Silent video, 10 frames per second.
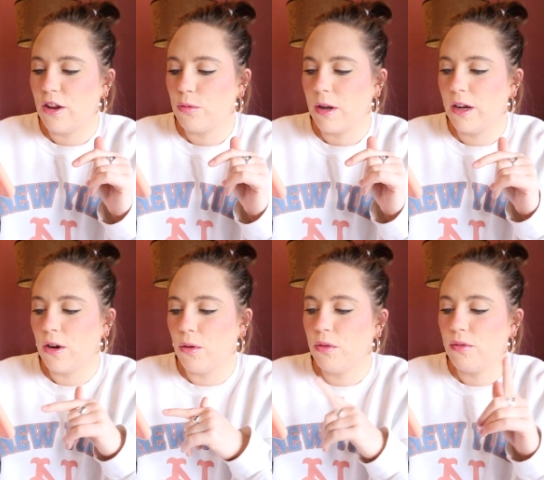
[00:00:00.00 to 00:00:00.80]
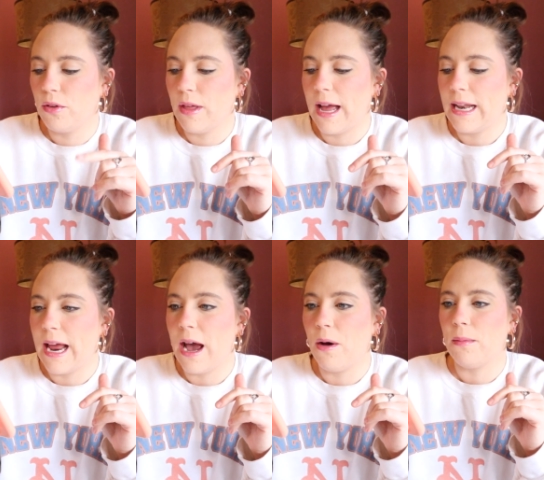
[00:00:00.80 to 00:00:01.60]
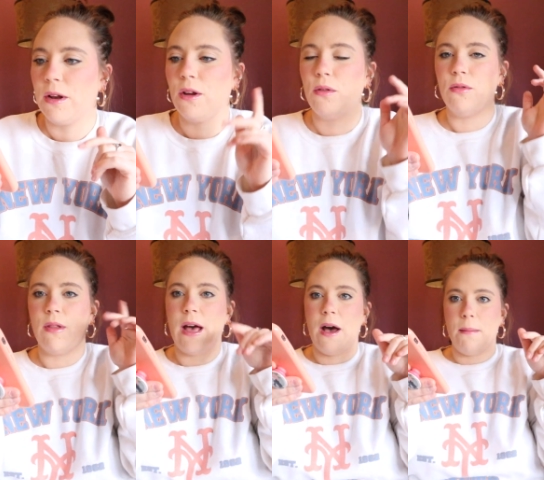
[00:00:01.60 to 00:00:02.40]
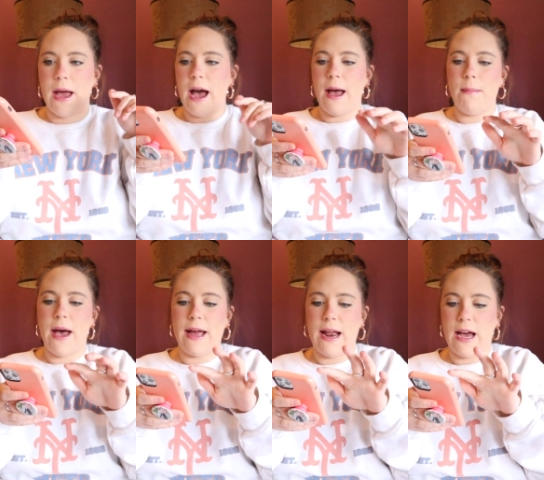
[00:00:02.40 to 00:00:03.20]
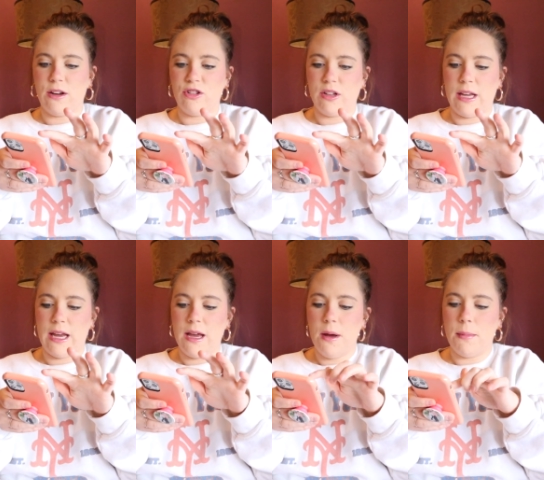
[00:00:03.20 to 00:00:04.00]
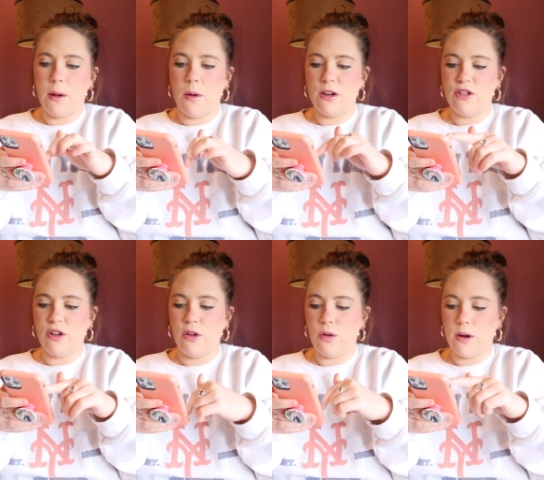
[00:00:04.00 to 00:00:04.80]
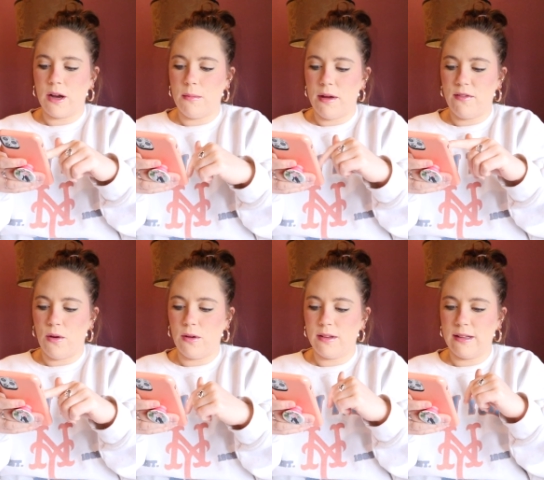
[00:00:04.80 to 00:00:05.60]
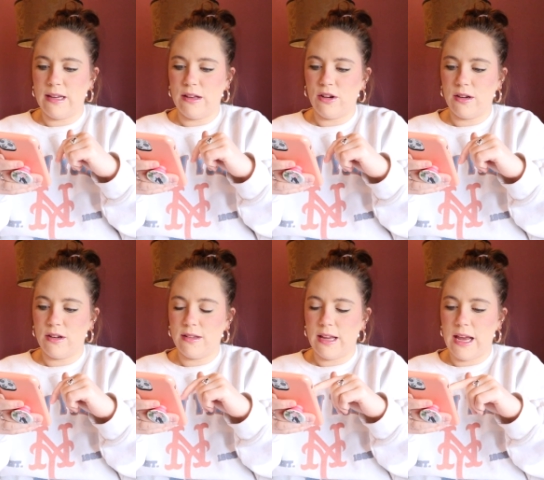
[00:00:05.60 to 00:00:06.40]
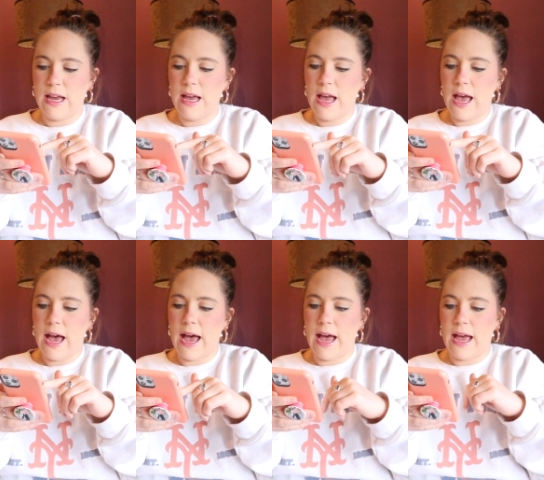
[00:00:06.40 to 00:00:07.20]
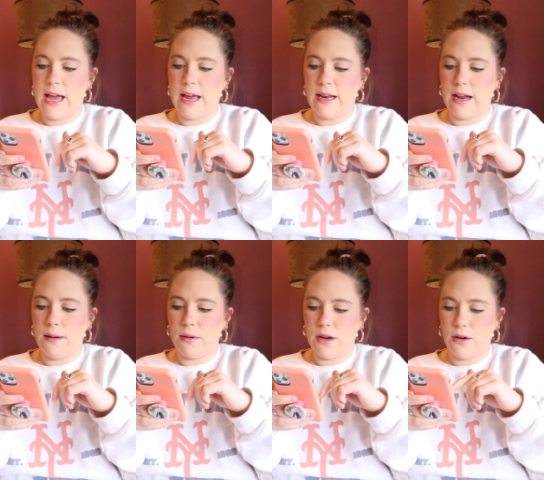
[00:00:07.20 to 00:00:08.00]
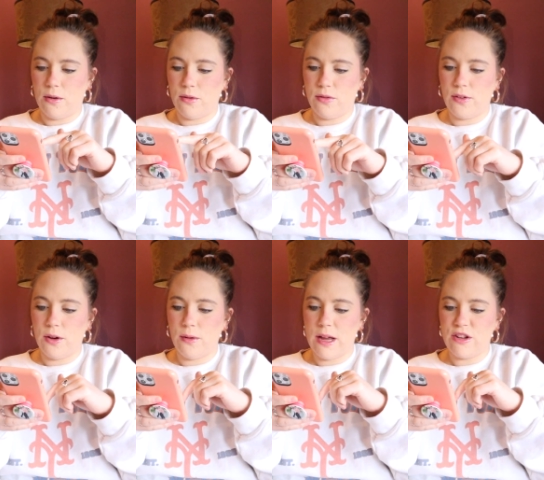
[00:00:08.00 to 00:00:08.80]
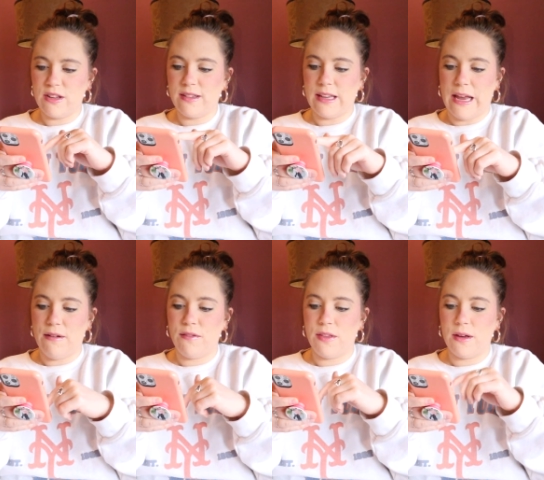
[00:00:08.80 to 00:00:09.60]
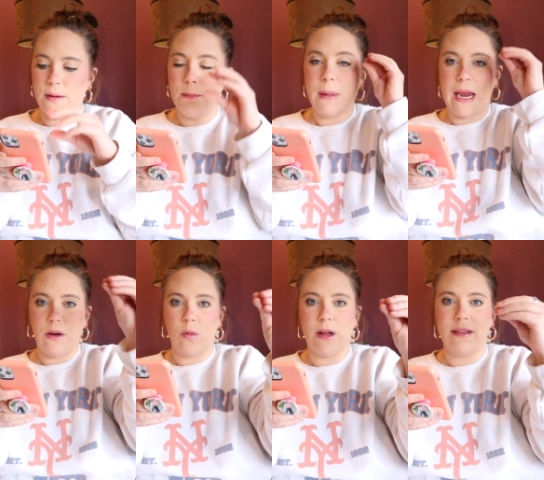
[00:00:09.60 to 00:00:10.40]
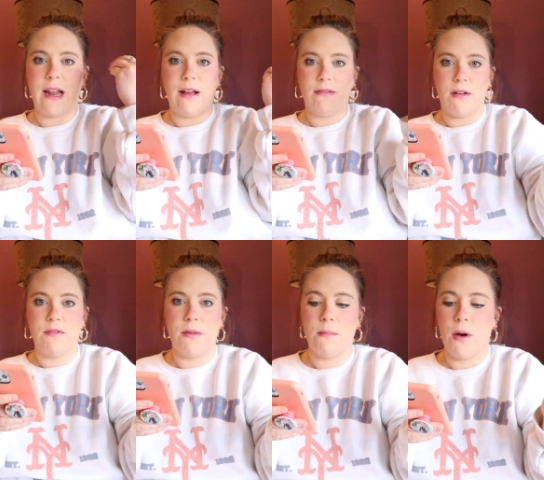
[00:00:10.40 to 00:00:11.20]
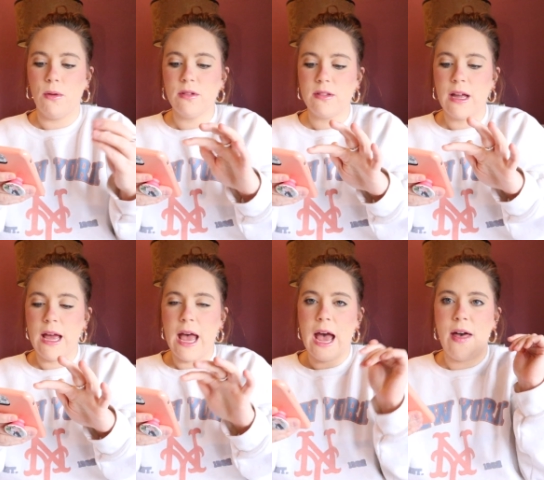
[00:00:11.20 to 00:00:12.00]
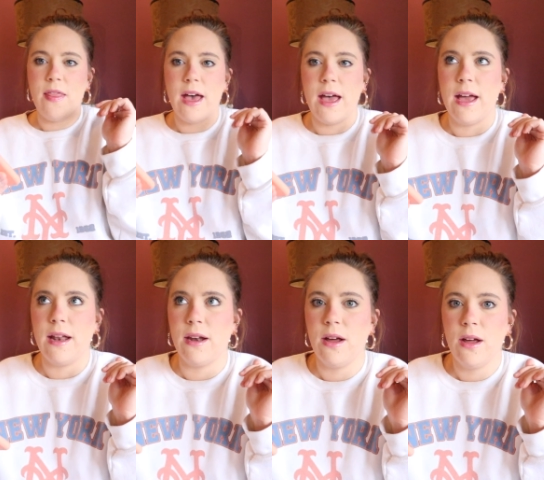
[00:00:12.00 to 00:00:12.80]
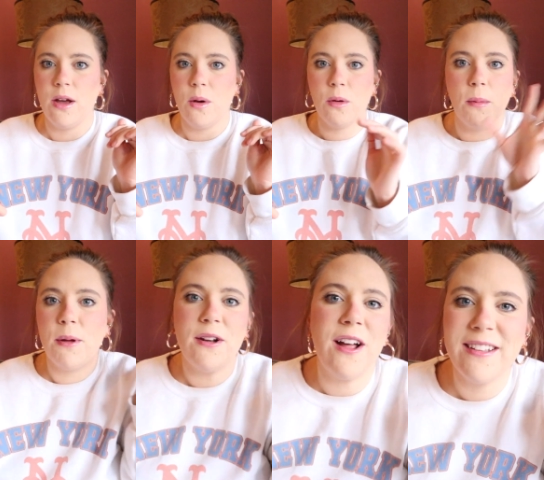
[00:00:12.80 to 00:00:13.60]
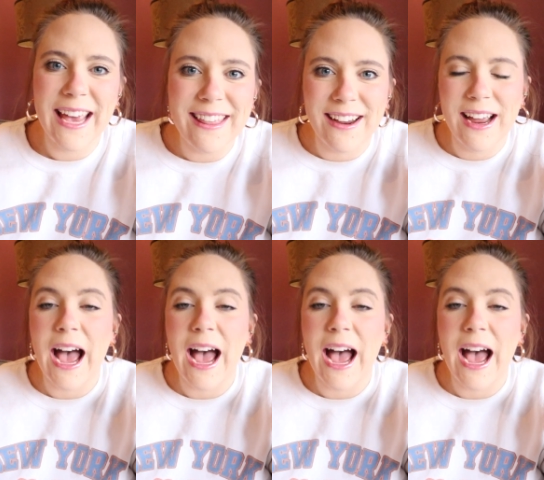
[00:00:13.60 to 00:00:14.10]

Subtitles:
I just want to go through that now. I'm going to go through that on my iPad actually, but I wanted to show you quick on my phone because it's easier to see. And I'm gonna go through and just save the main ones that I love the most, and then we'll put it all together.